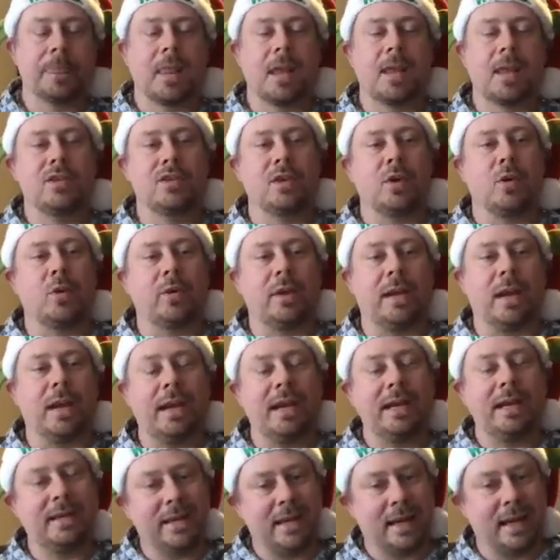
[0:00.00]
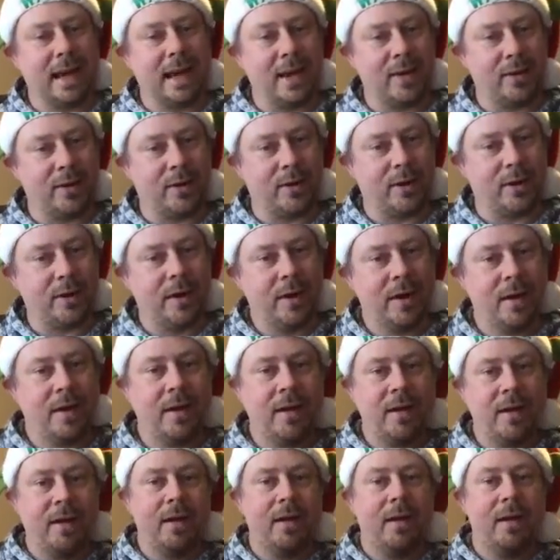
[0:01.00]
So getting together,
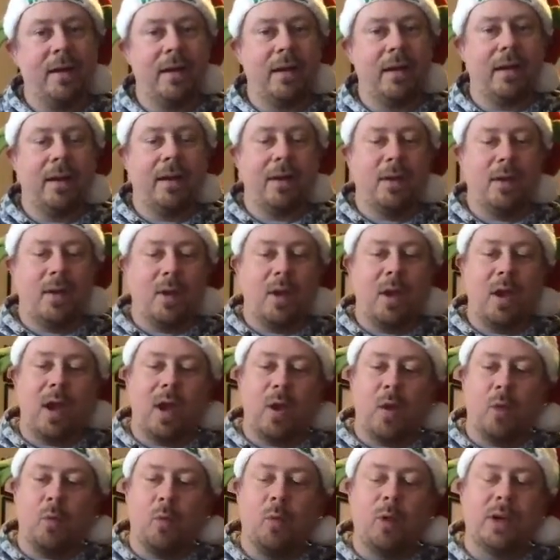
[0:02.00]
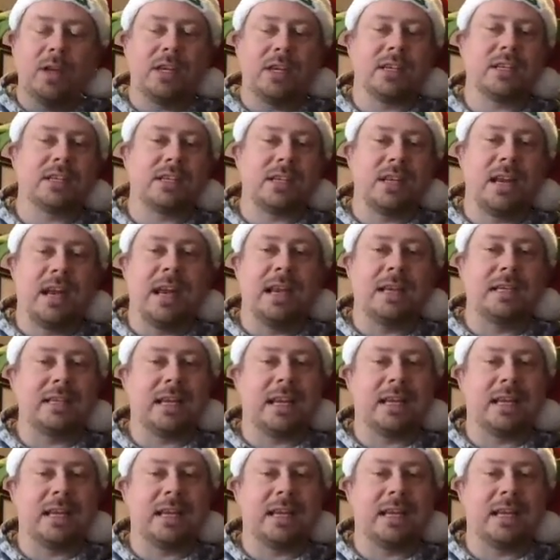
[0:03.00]
it's